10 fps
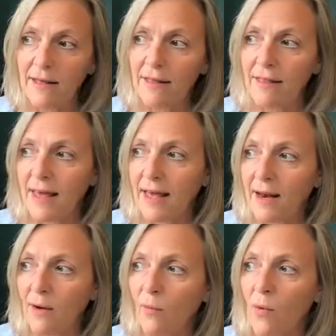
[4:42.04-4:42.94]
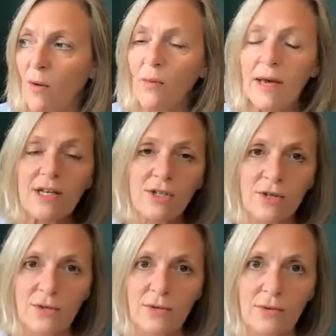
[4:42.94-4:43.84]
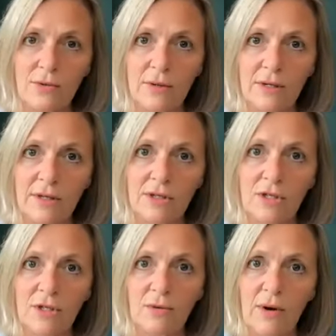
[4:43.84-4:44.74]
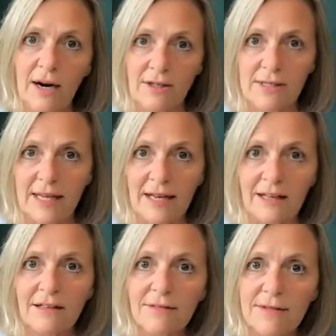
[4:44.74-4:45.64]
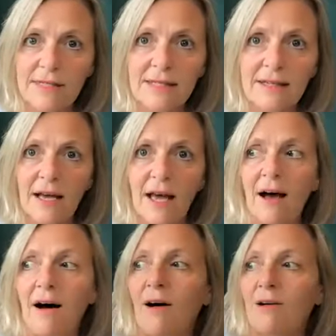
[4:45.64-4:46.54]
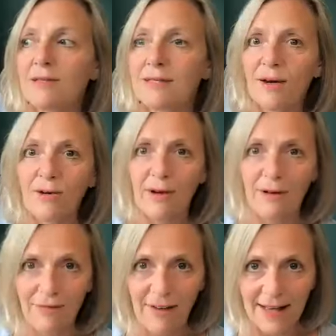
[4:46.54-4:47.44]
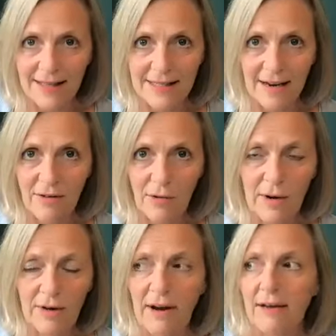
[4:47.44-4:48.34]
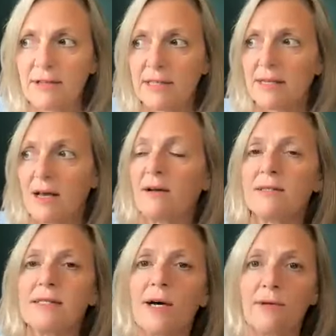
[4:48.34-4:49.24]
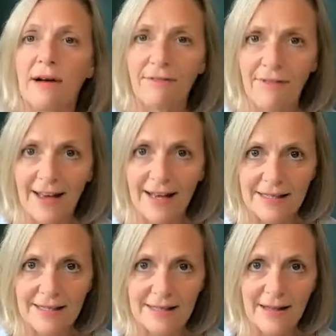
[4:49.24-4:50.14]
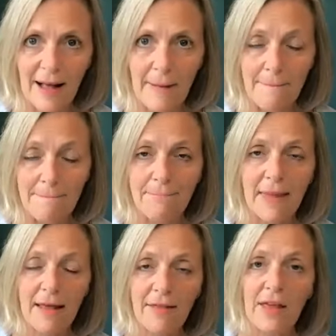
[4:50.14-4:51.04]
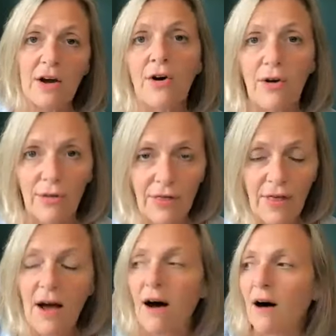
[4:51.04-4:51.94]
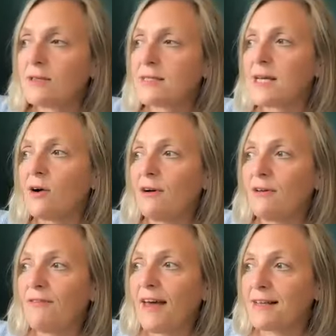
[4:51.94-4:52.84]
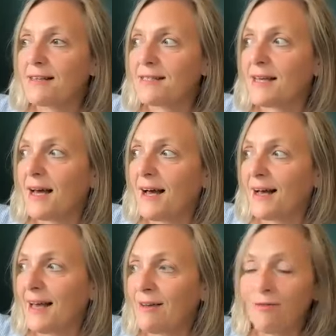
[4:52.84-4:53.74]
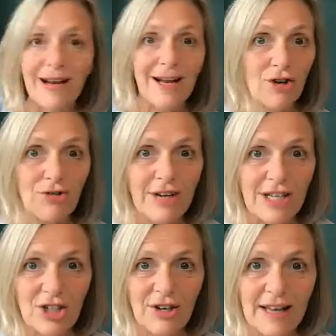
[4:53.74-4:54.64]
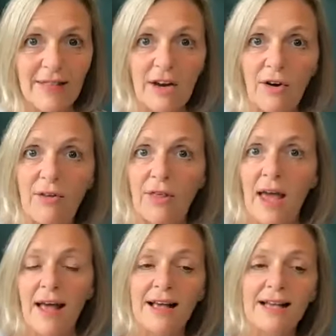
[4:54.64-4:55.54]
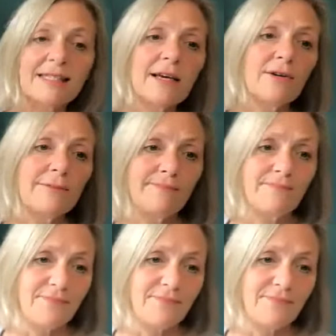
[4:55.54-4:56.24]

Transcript: then what we do to ourselves also affects everyone around us, also affects the earth, also affects every little creature in the earth. So